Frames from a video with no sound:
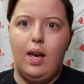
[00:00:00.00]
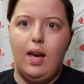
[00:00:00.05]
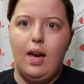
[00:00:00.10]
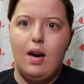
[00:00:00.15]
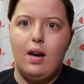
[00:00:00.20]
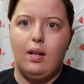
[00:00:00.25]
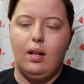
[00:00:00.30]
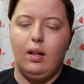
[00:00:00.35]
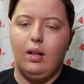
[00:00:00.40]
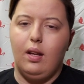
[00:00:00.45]

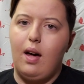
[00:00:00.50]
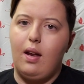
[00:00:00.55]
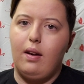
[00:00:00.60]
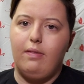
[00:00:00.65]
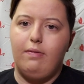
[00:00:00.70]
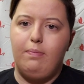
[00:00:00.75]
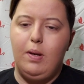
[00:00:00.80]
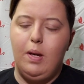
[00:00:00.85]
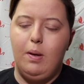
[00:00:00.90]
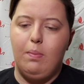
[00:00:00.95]
a
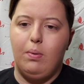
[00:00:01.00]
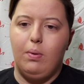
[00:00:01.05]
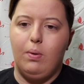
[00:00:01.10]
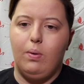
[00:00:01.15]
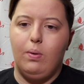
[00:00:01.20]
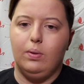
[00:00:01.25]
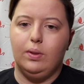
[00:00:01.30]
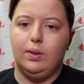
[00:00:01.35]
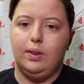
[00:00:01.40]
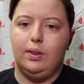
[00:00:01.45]
lot of
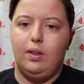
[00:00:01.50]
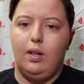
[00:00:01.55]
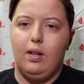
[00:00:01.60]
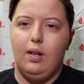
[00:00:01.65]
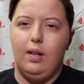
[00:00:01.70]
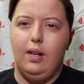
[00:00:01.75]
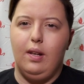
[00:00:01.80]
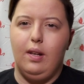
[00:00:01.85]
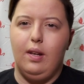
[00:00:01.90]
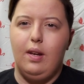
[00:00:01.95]
people
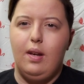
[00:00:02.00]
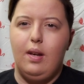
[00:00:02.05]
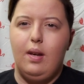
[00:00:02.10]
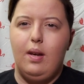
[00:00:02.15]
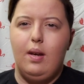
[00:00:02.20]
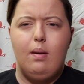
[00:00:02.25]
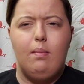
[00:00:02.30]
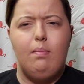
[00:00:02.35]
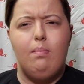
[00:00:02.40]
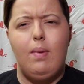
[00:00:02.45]
started
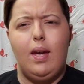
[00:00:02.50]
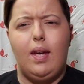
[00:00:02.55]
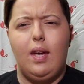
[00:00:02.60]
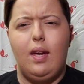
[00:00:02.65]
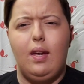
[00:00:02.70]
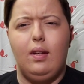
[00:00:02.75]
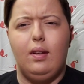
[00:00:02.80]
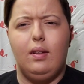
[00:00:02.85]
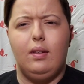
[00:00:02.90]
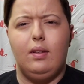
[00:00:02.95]

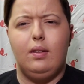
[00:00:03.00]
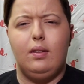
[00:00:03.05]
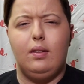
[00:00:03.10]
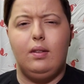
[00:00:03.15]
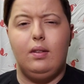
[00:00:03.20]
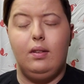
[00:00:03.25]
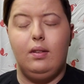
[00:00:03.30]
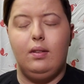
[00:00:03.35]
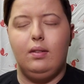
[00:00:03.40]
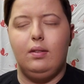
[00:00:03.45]
making
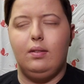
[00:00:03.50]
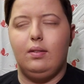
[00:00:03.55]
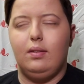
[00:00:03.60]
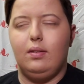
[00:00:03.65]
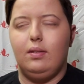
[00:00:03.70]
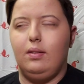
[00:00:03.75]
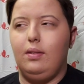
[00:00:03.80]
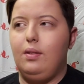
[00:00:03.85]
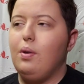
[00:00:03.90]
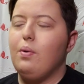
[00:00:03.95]

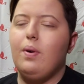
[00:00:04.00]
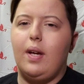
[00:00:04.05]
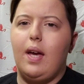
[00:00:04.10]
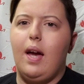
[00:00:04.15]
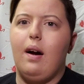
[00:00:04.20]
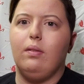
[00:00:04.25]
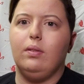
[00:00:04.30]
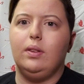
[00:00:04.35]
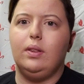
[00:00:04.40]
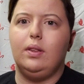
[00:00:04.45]
new
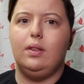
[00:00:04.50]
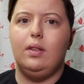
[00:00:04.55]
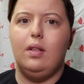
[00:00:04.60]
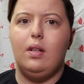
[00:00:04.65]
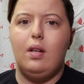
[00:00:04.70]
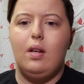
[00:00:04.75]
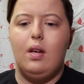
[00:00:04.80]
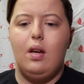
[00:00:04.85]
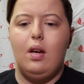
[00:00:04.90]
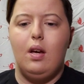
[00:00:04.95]
accounts